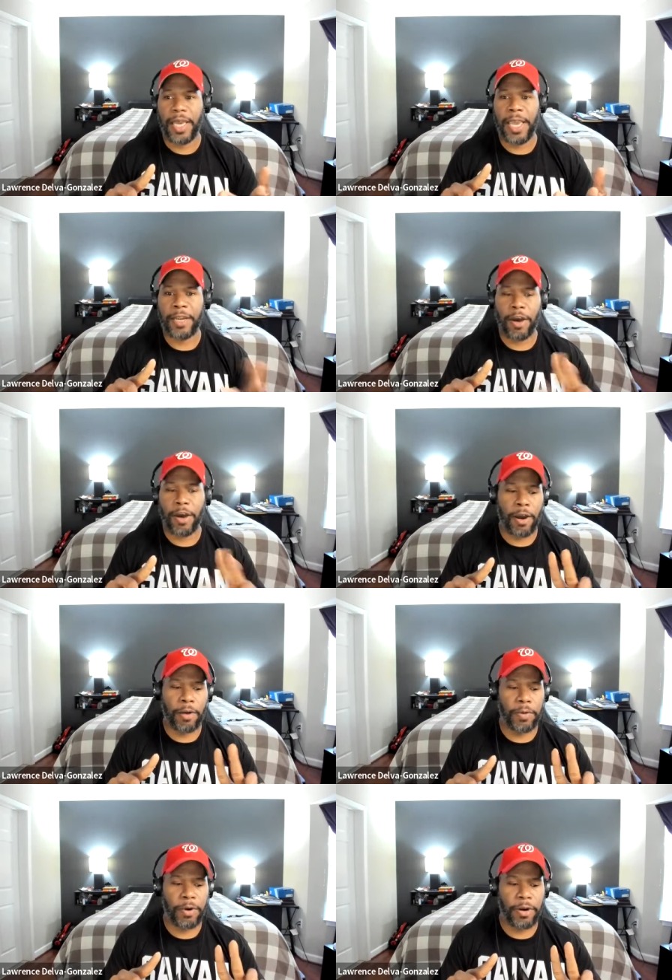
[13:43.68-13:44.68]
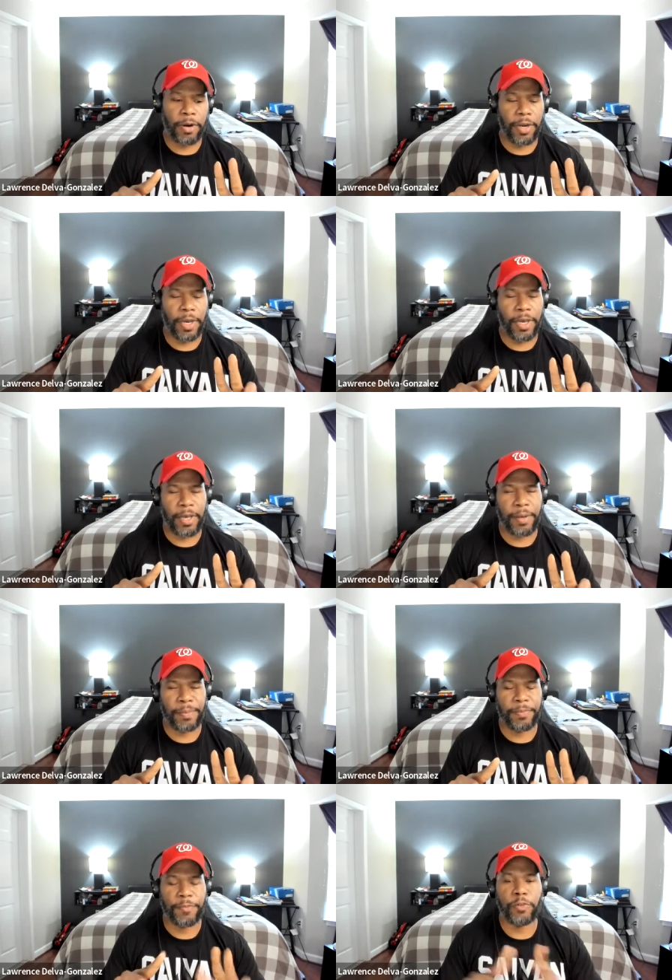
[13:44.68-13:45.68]
and our
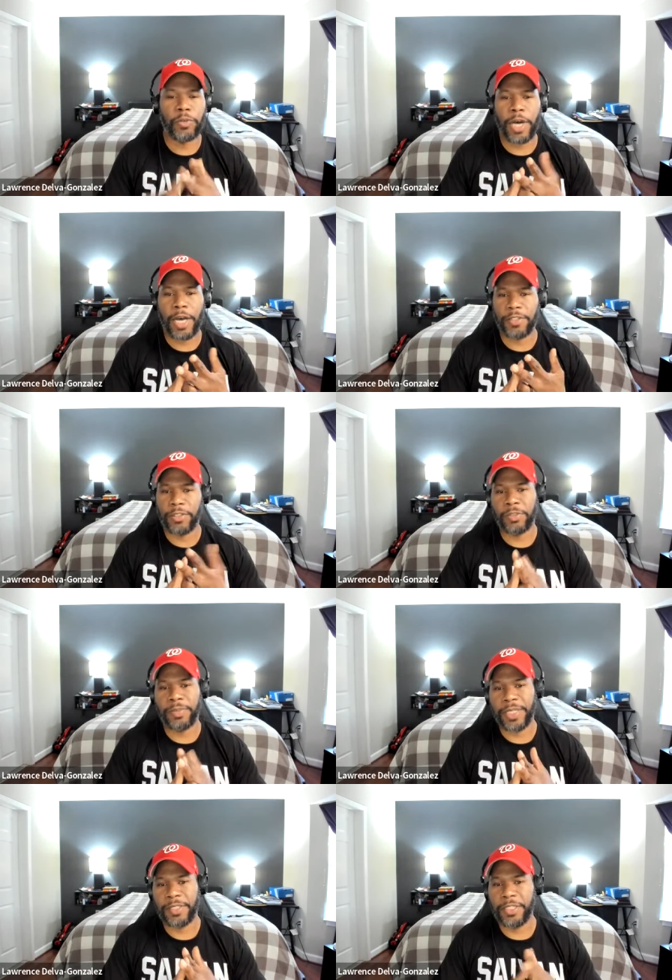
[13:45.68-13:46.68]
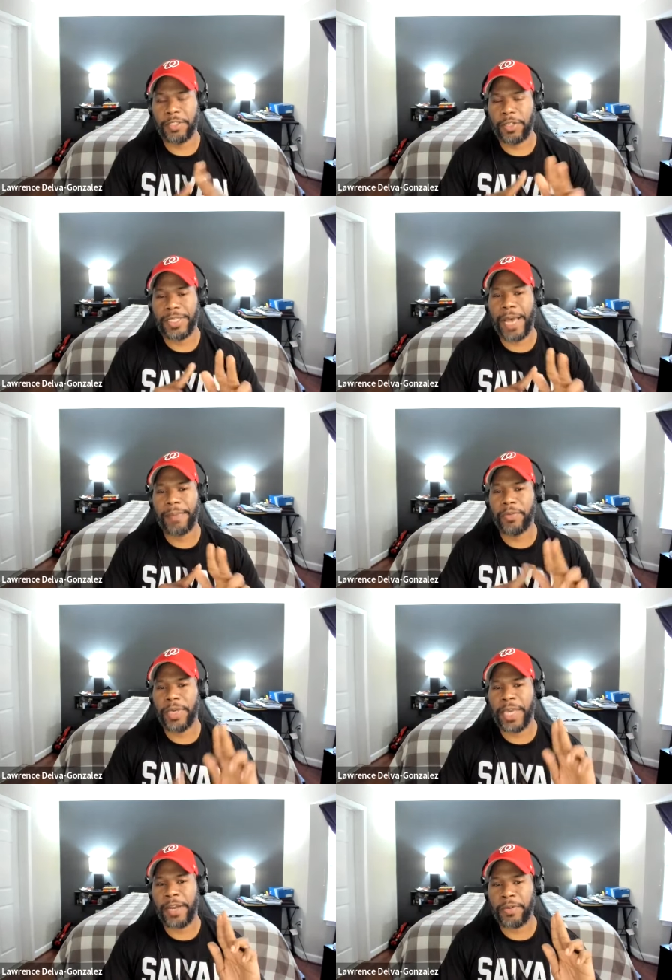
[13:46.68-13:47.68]
um, food costs are too much. These are the top three
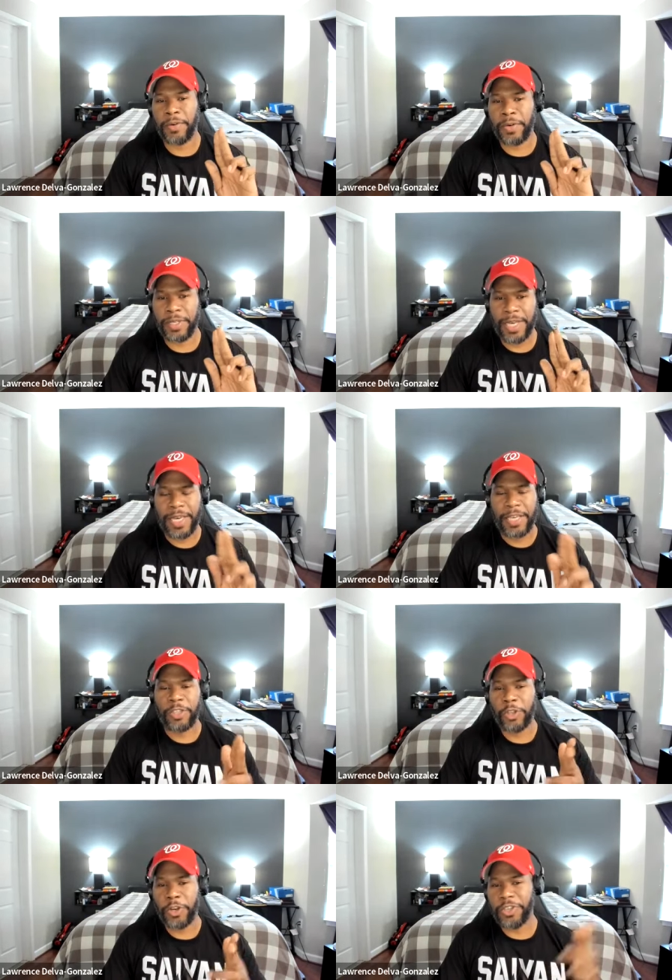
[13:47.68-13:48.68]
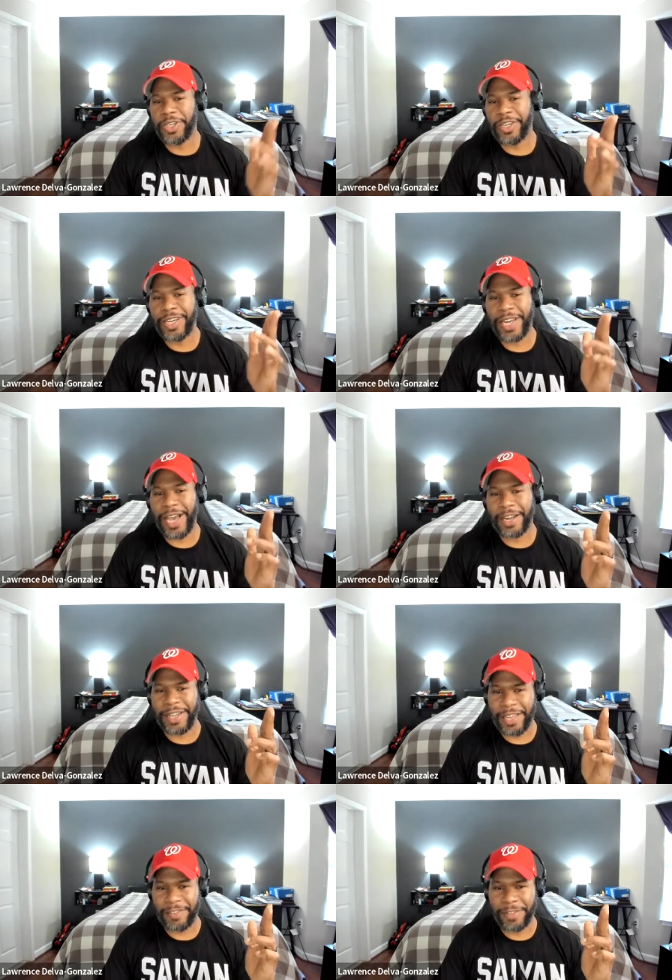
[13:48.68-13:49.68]
categories. Sure, you could cut out a
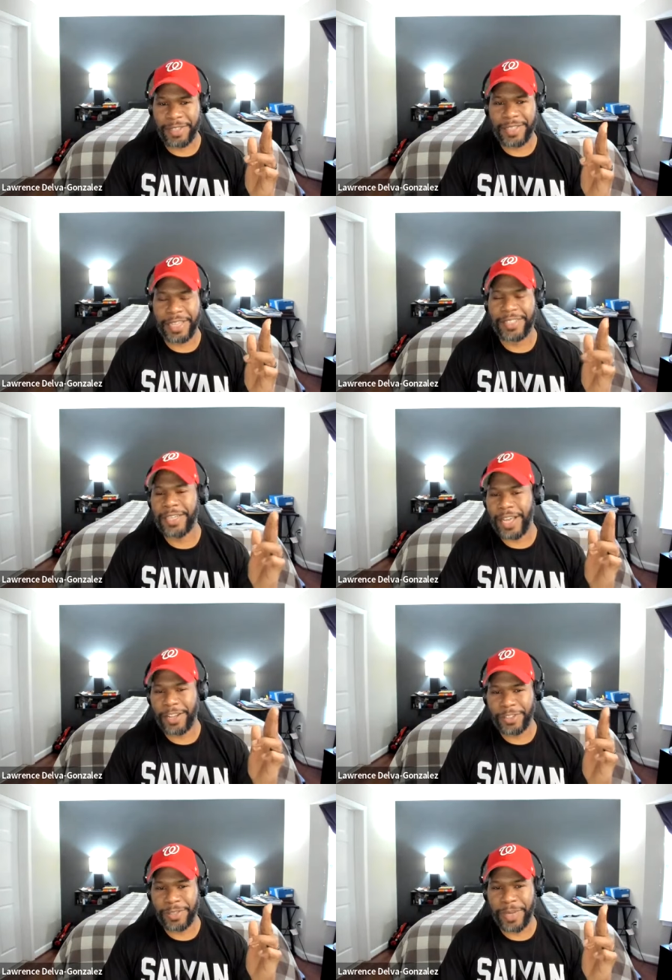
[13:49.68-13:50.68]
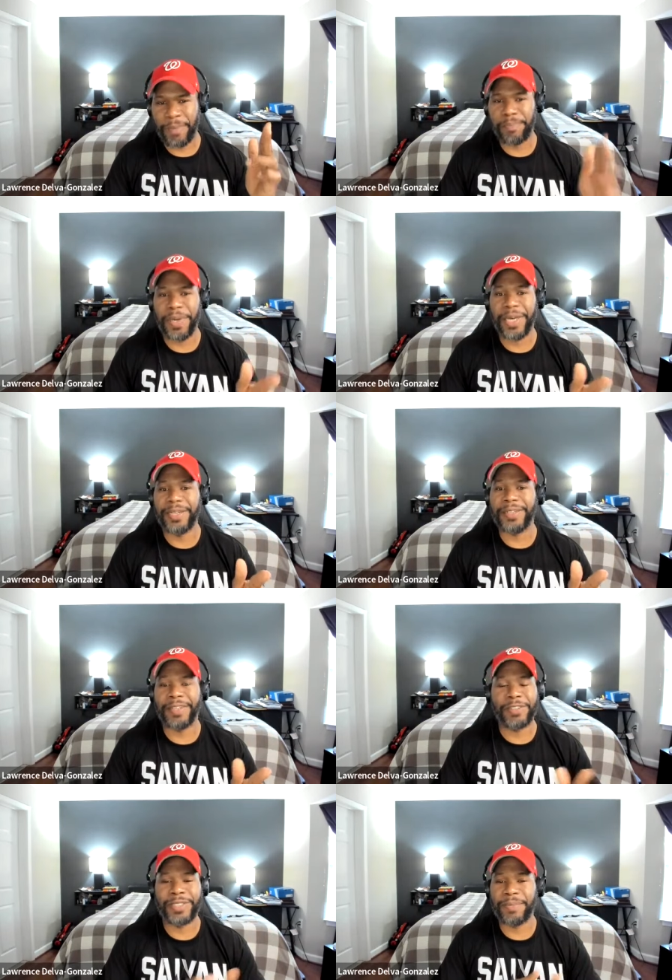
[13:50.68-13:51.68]
Netflix, that's ten dollars a month, but
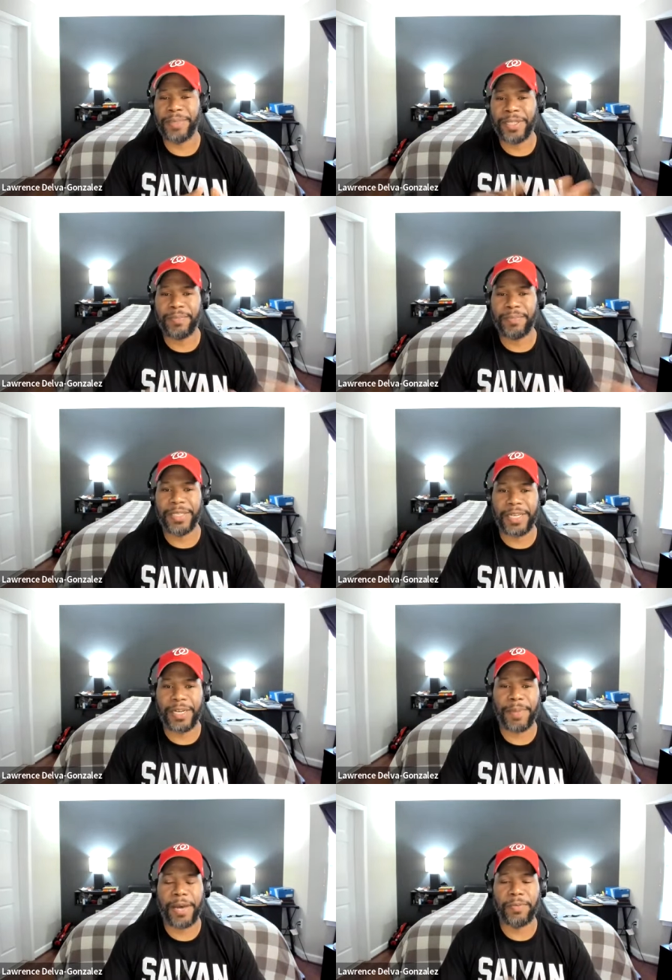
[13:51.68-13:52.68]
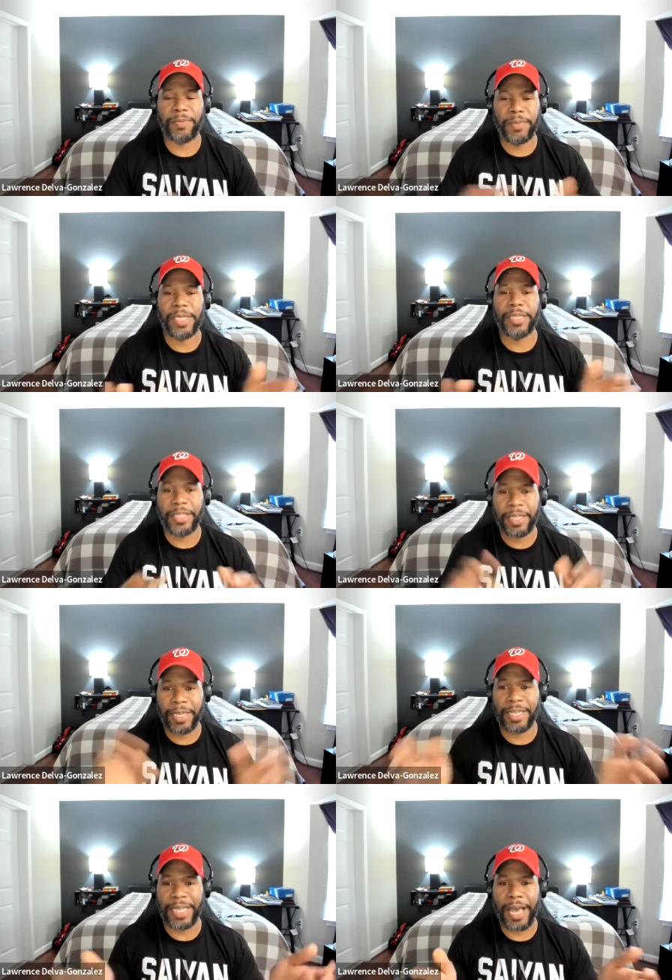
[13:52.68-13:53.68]
there's something to be said about really
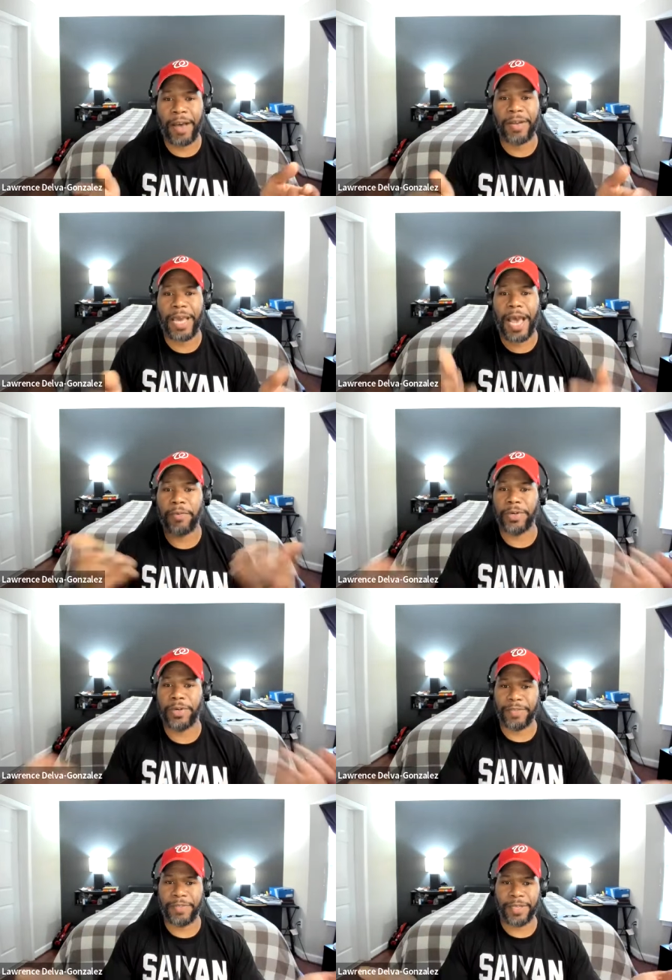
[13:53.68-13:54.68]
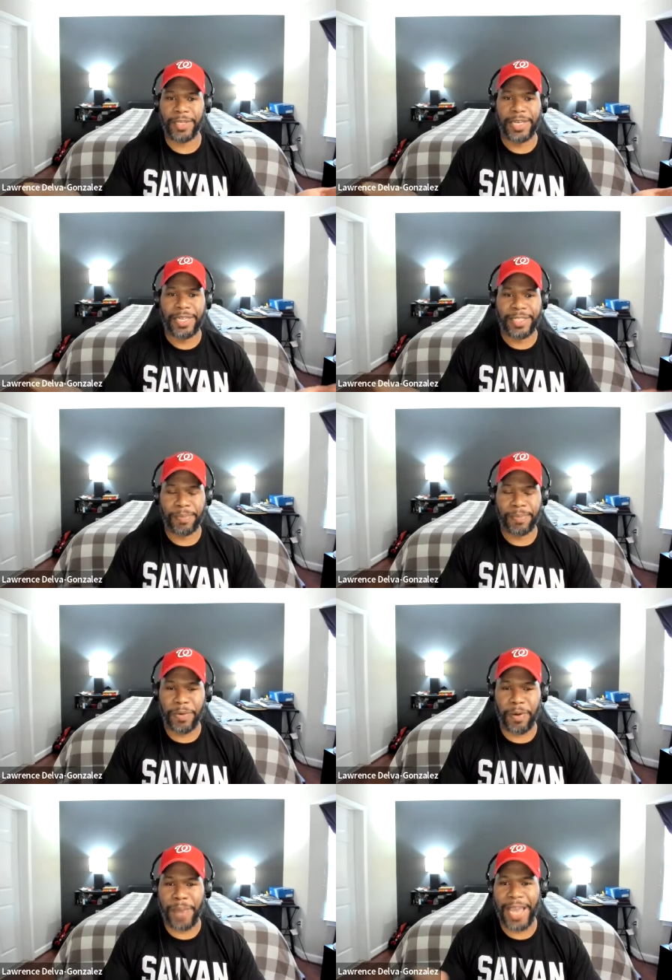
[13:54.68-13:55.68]
cutting down how we're living. Some
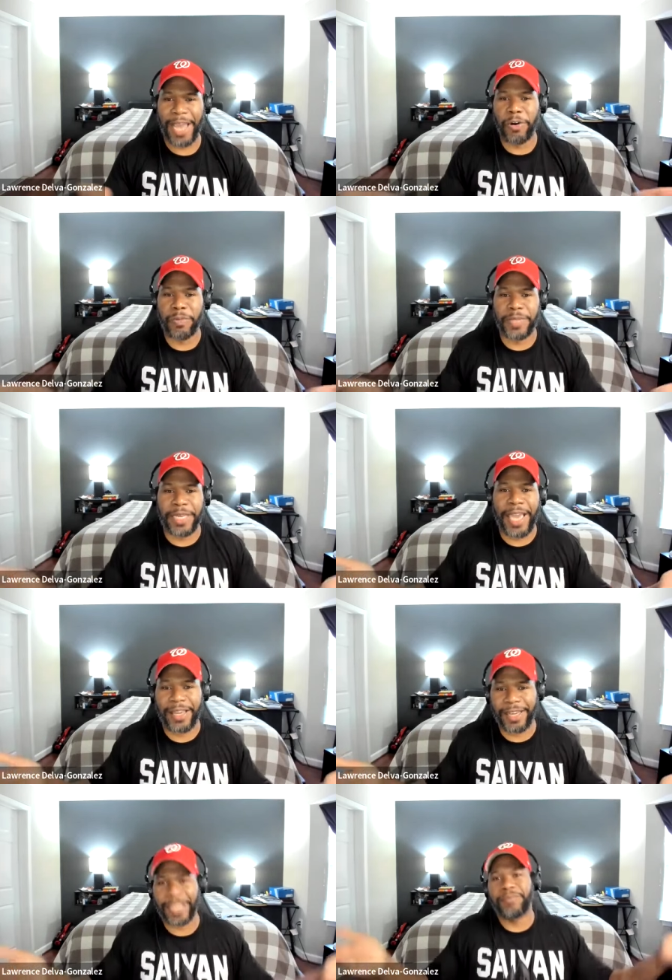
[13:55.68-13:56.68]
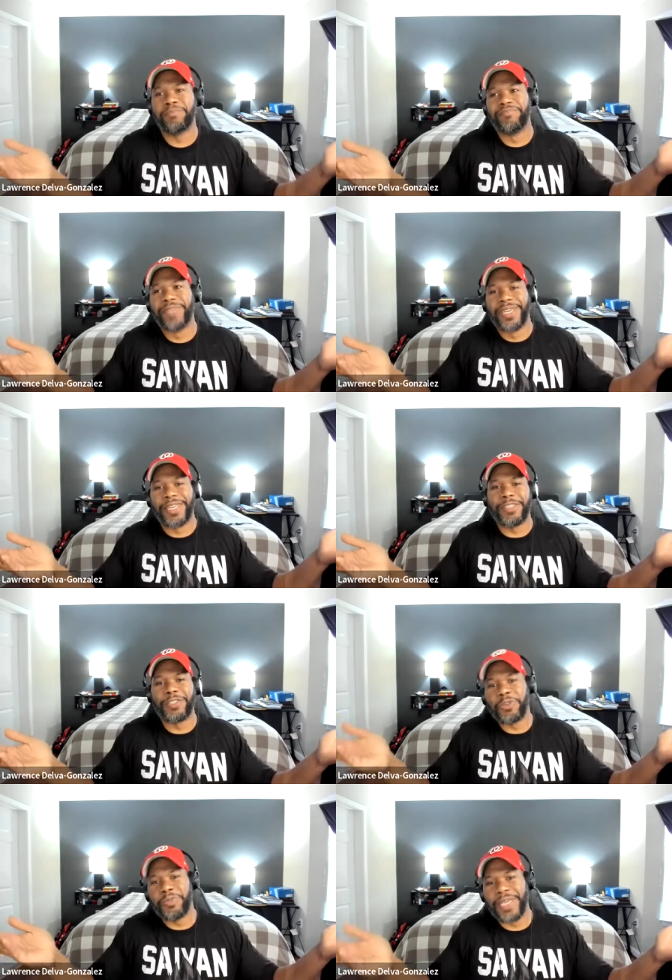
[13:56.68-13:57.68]
people are buying homes they can't clean because
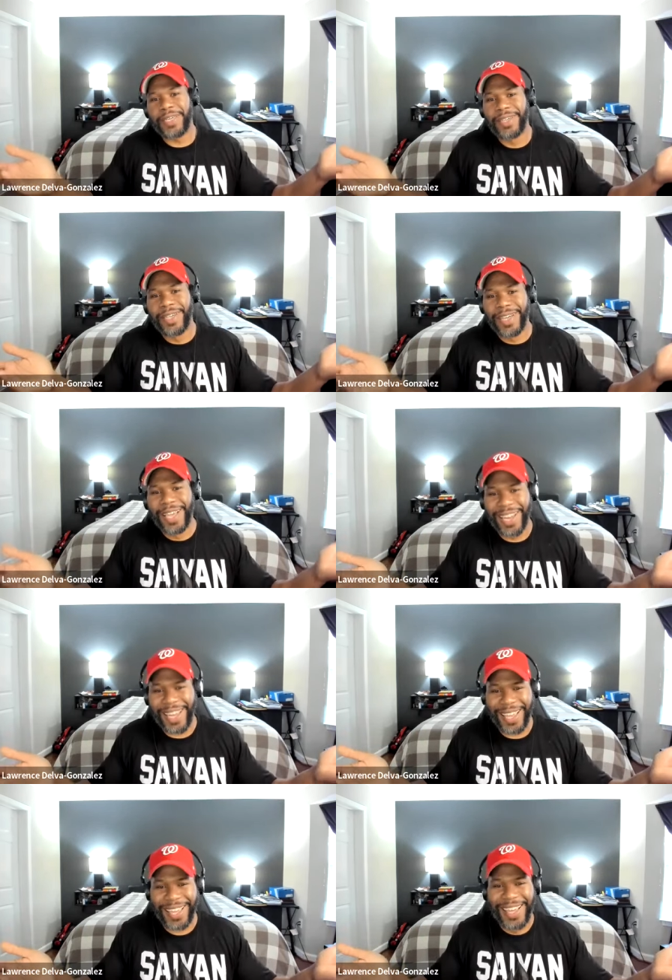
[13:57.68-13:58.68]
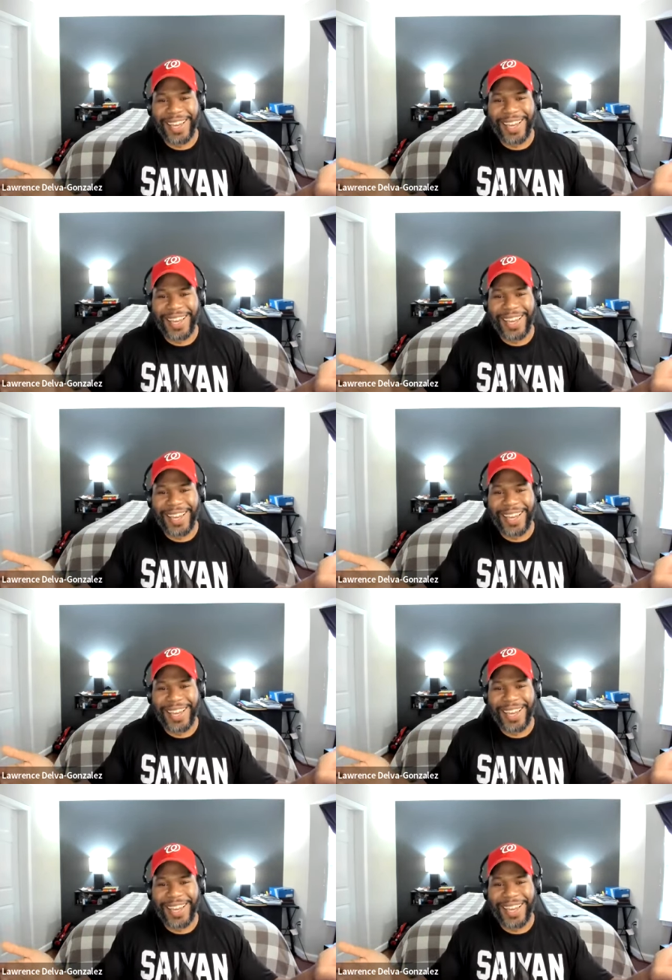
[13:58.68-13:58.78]
it's too big. Like,